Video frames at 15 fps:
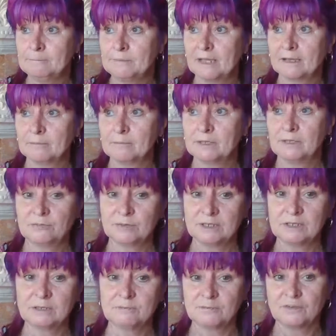And if we
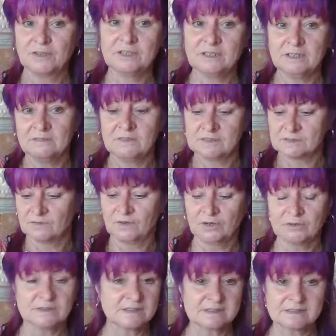keep feeding this
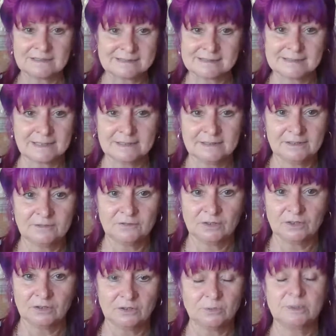virus, it's going to stay here for
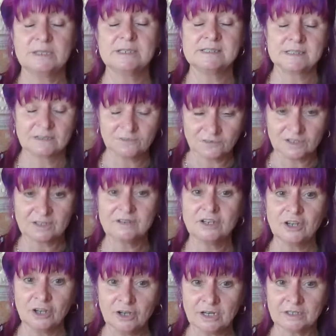longer. We need to feed the
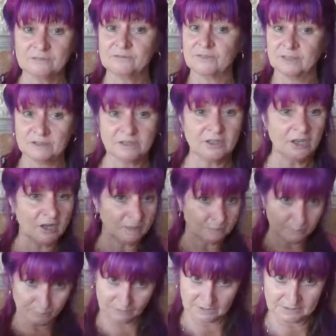light,
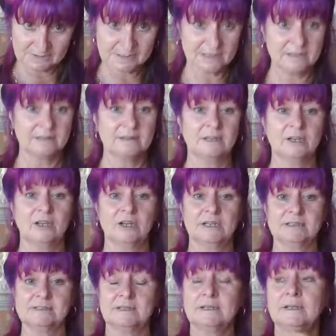bring down the
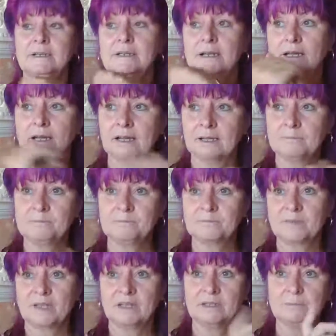light.
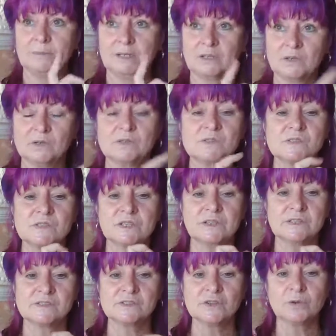Because
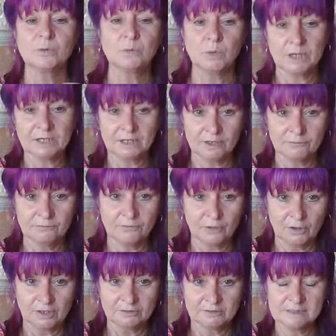there's no way a
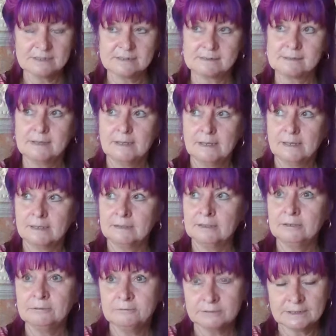virus, an
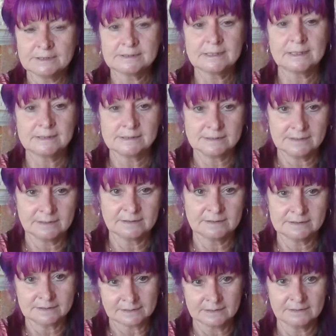illness, a
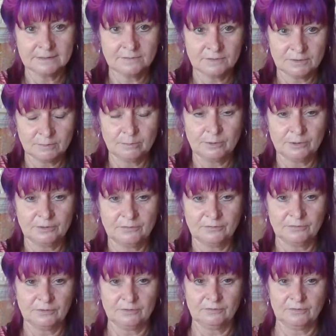sickness can live in a body
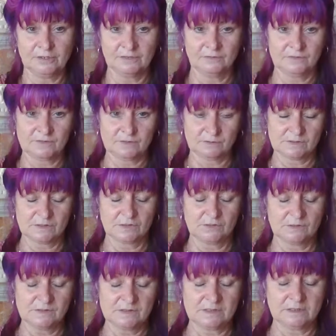full of love. So it's
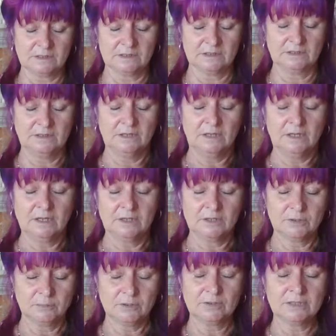constantly
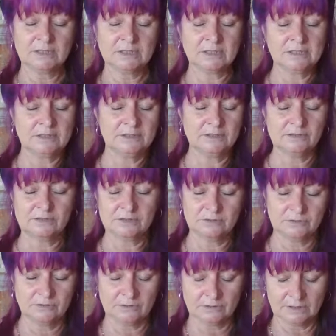communicating
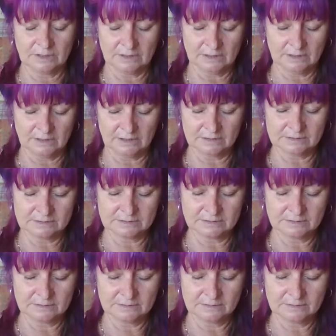to your heart.
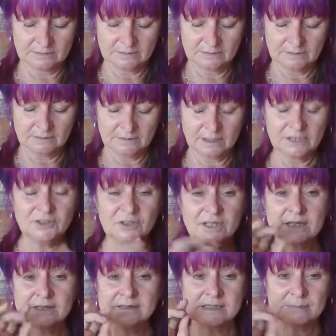And you
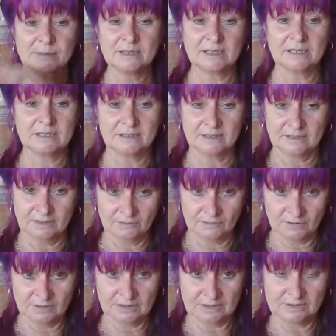can speak out loud
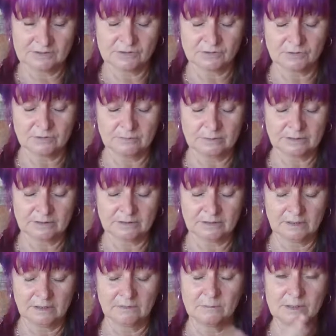if you need to, but
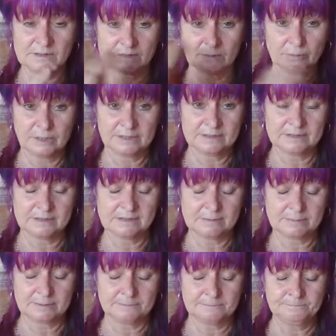as a practice.
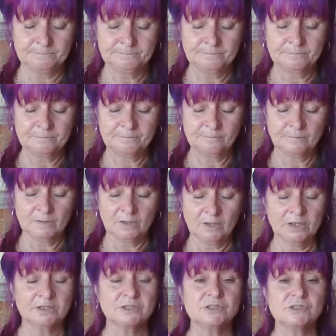But
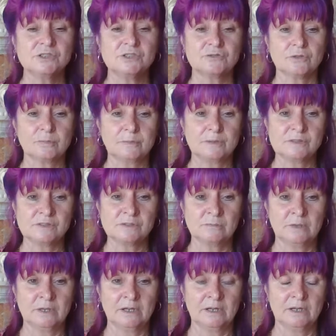I can just drop into
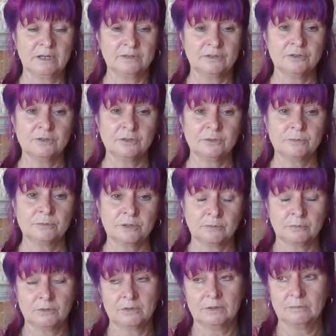my heart, and I know when
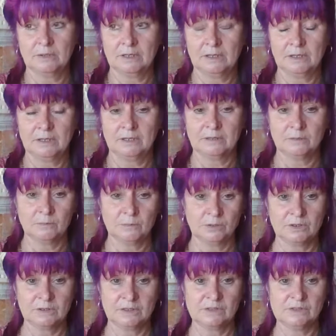I'm not in my heart and
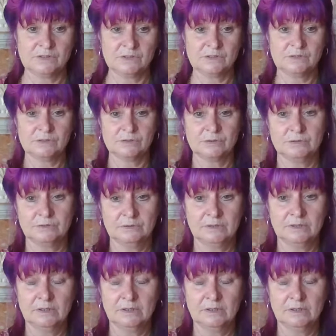what I need to do.